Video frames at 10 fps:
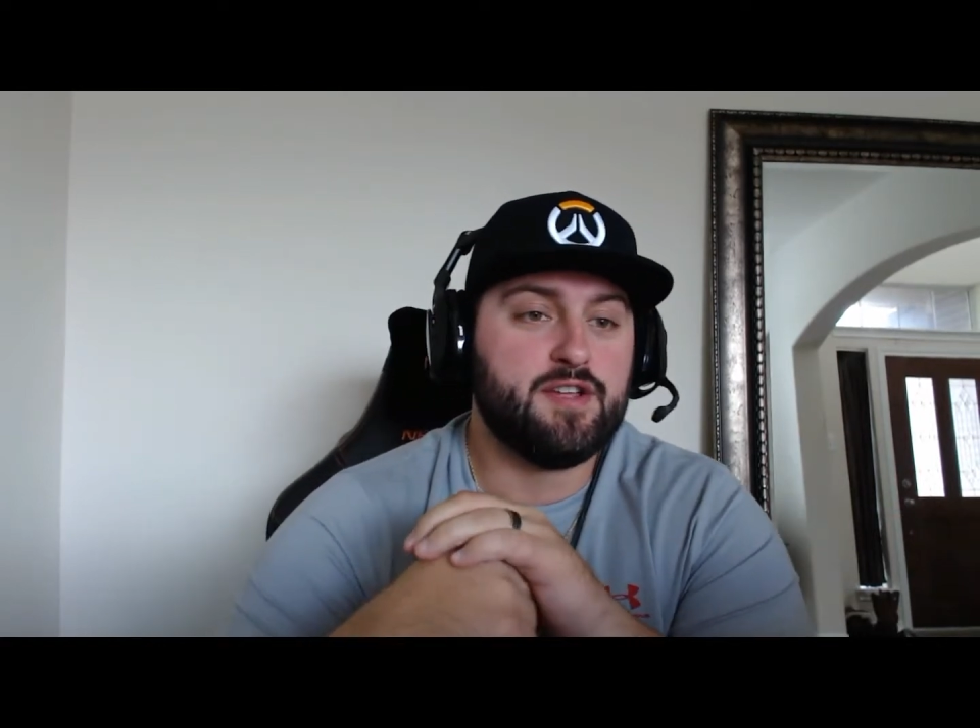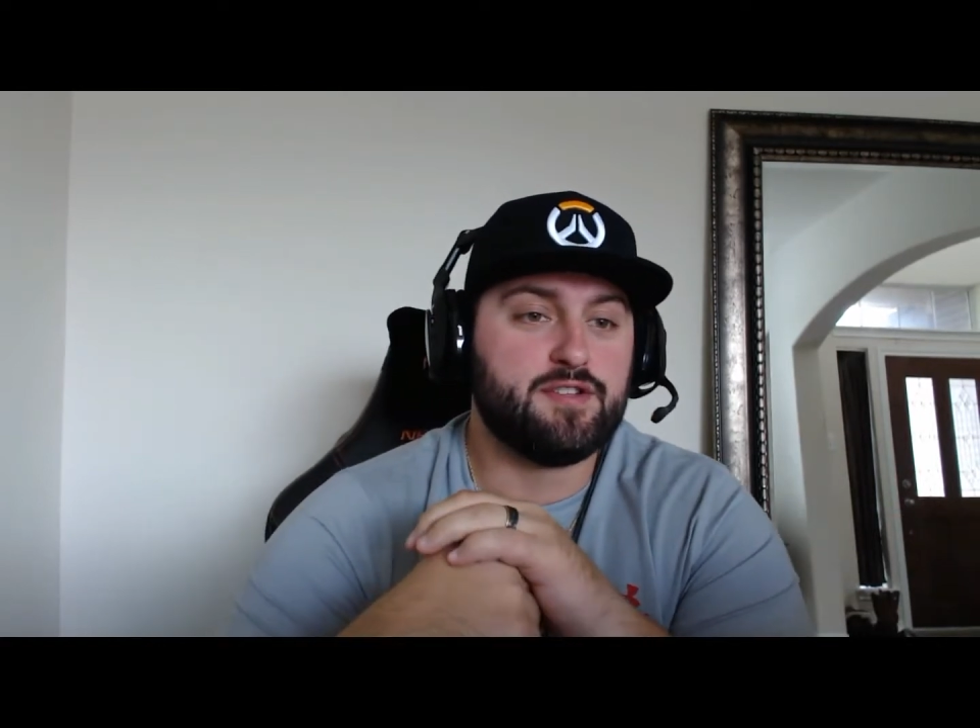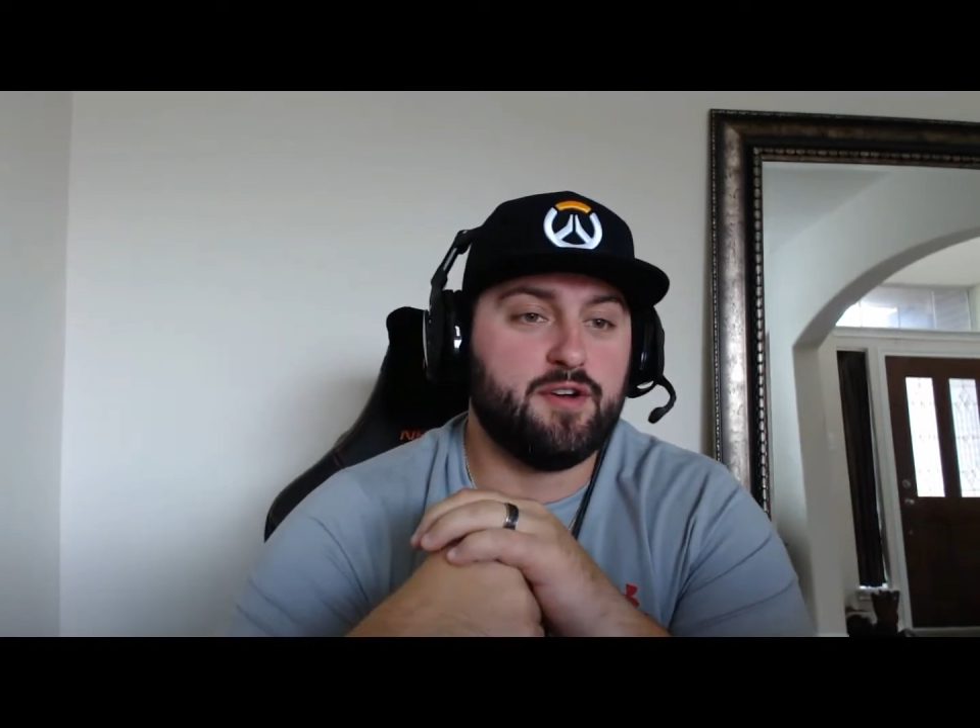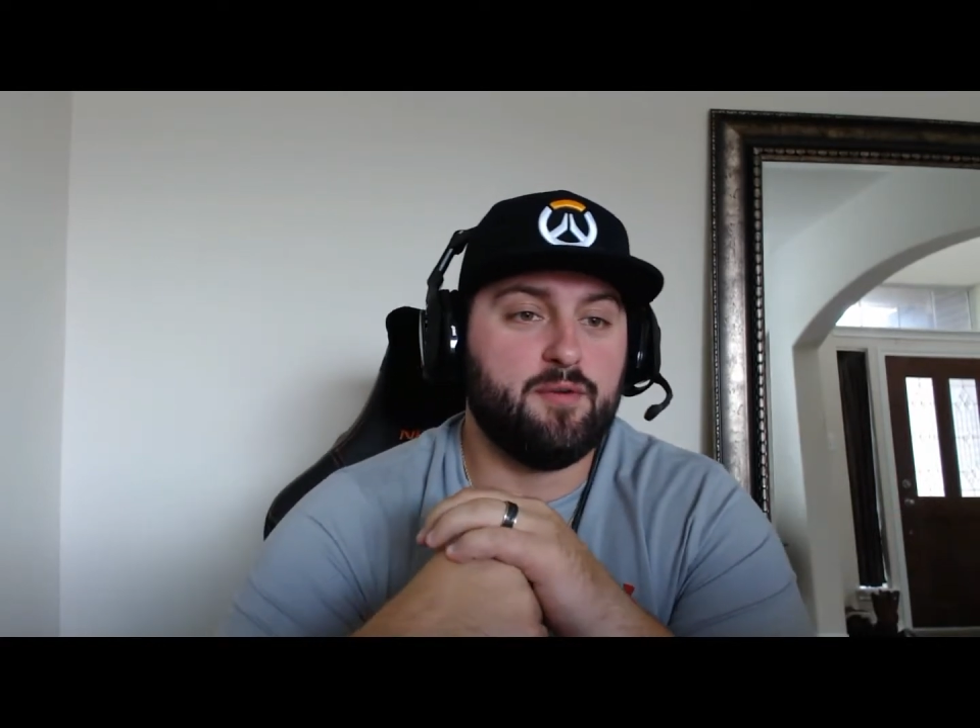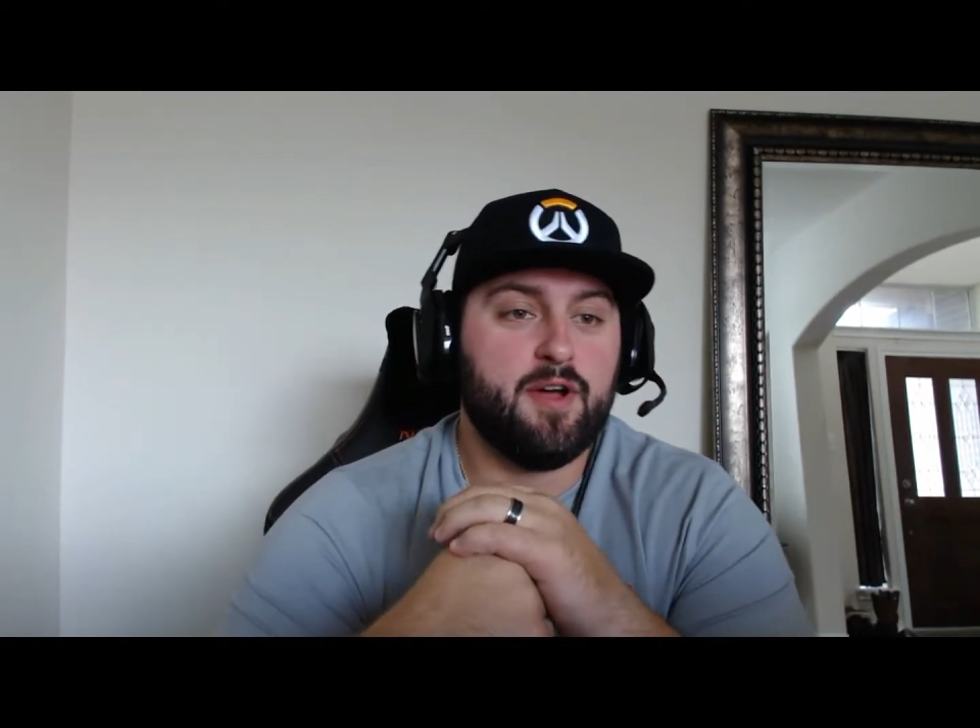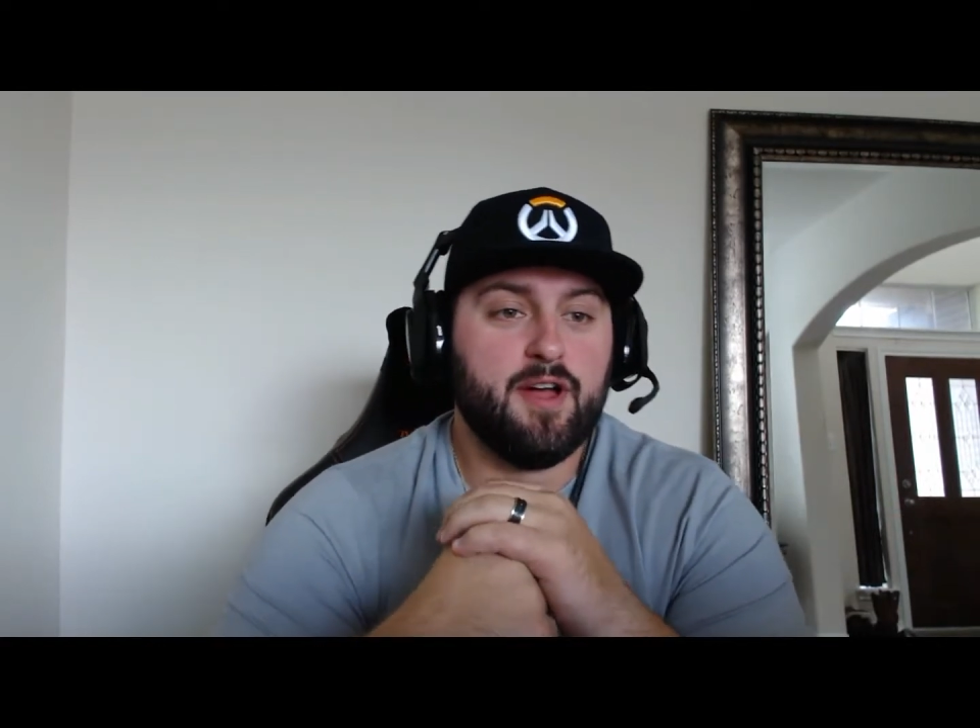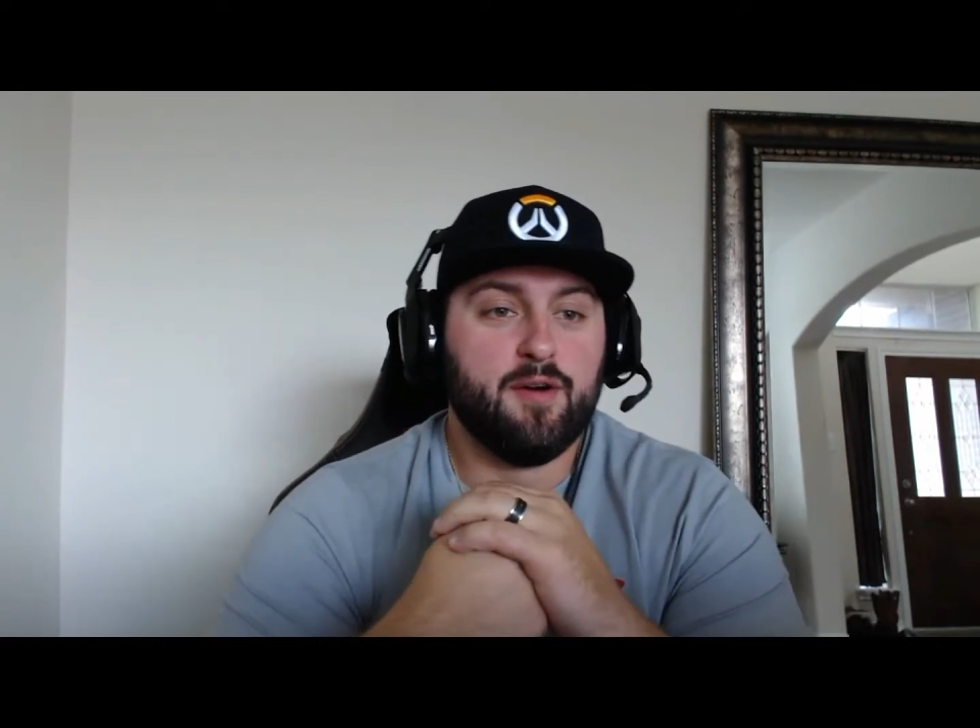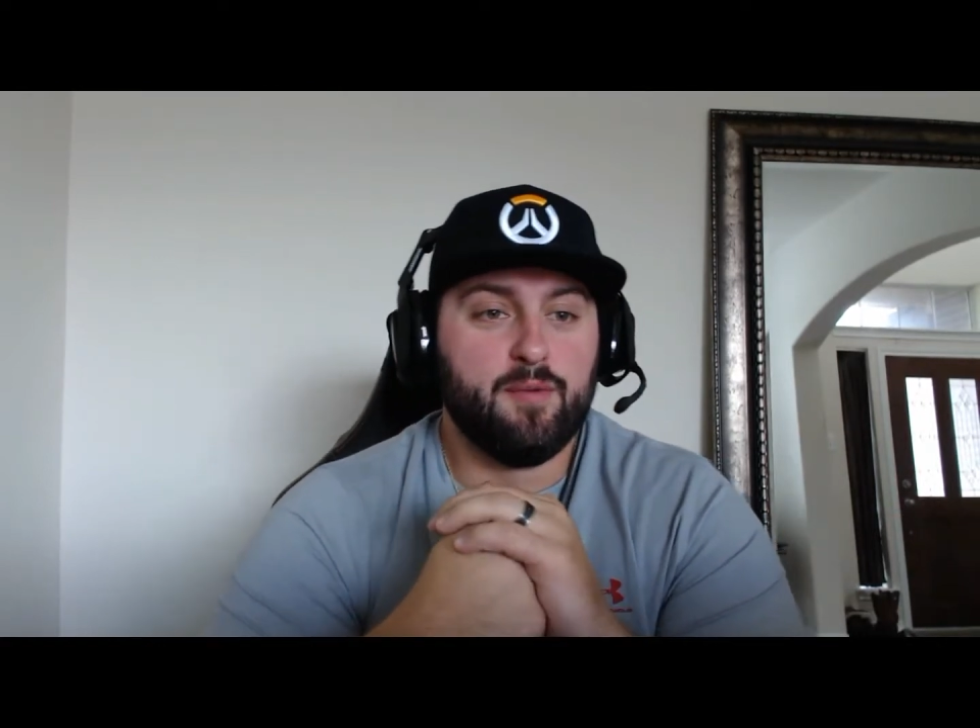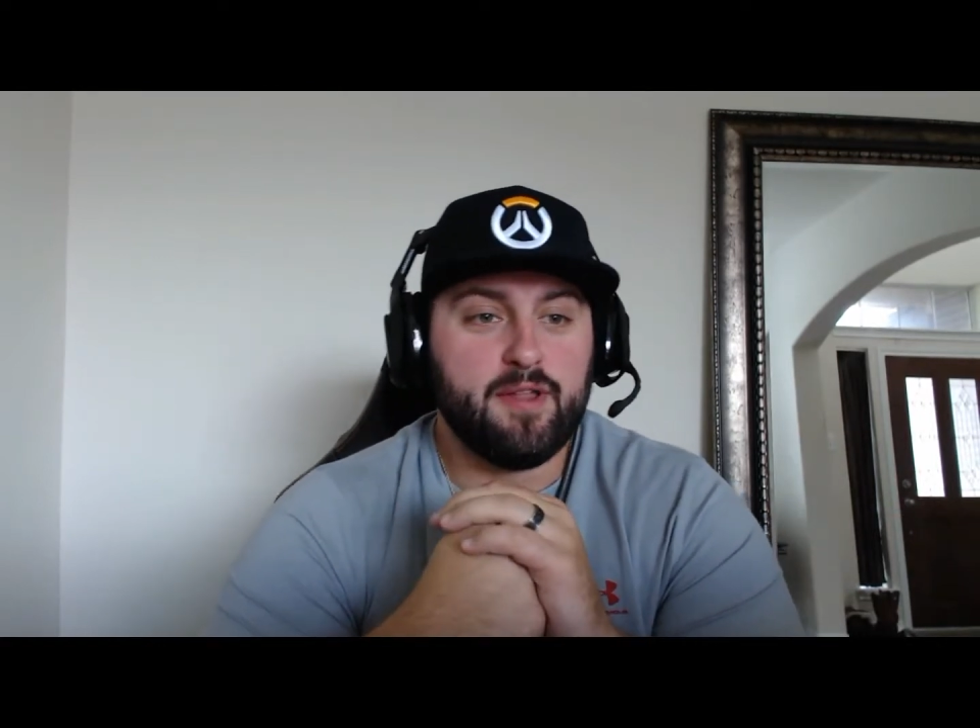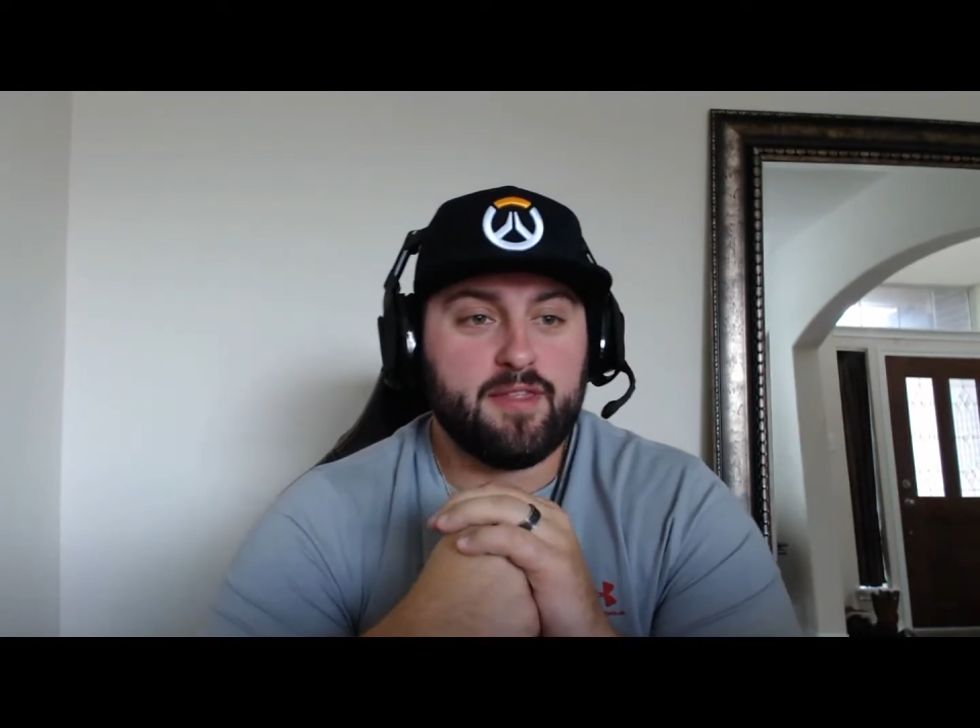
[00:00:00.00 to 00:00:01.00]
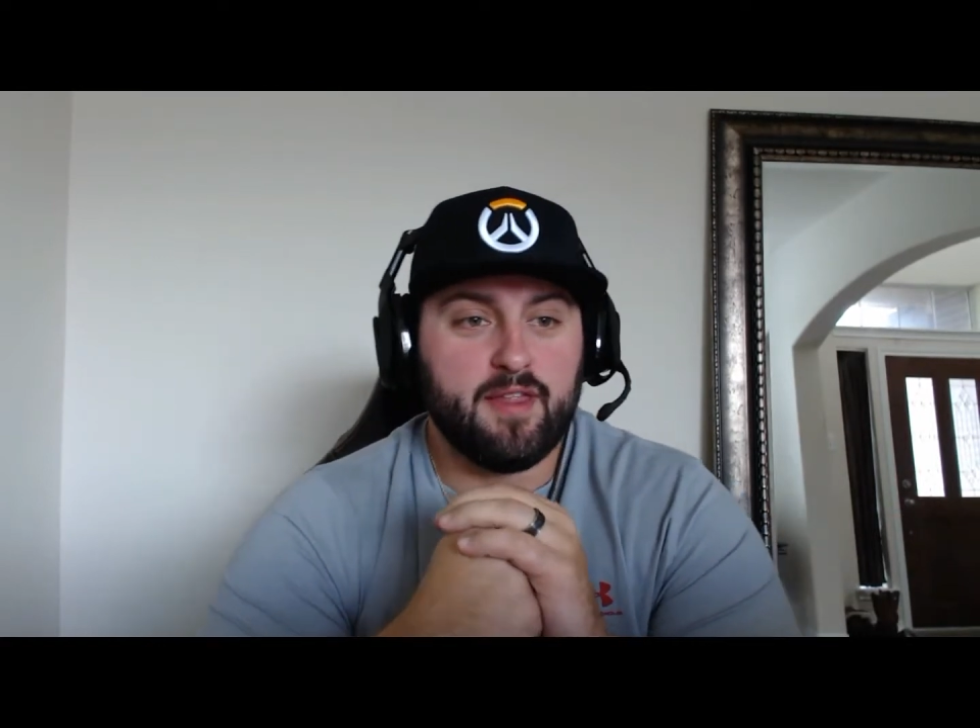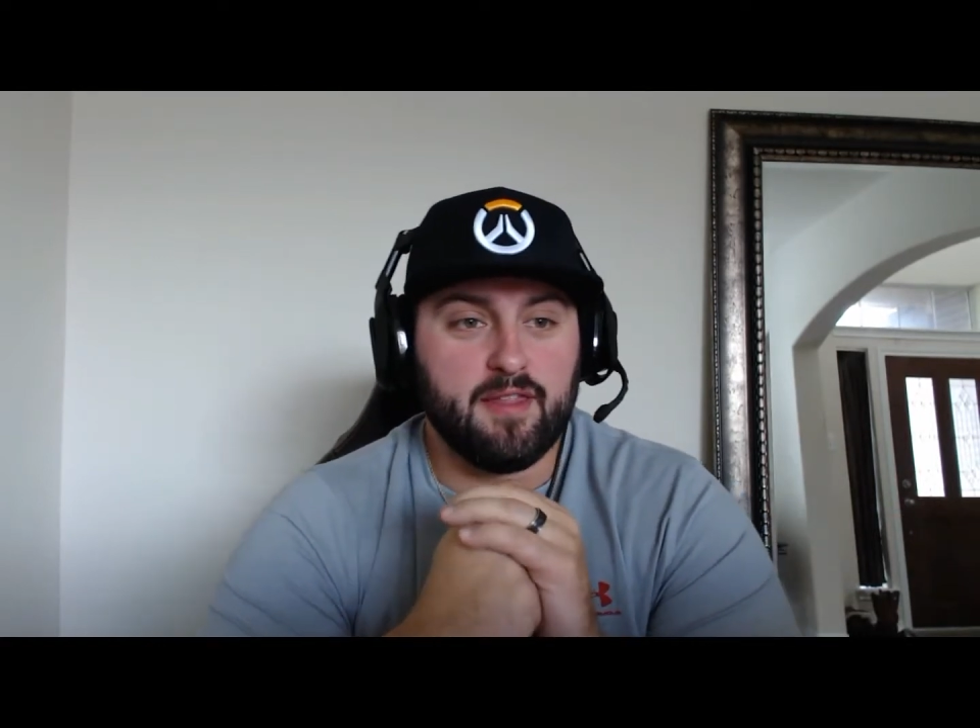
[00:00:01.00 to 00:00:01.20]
So with